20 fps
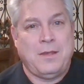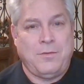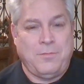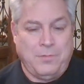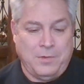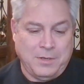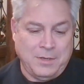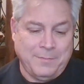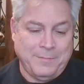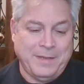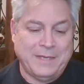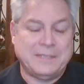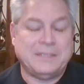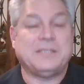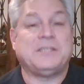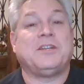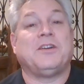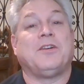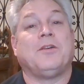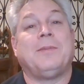Welcome back
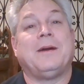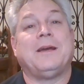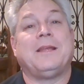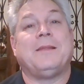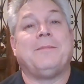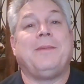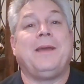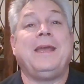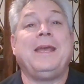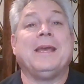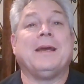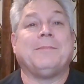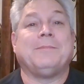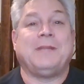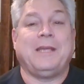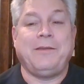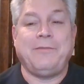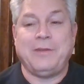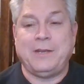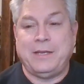to Tarot by the Bay. I'm
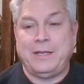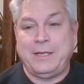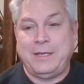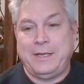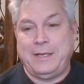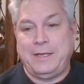David.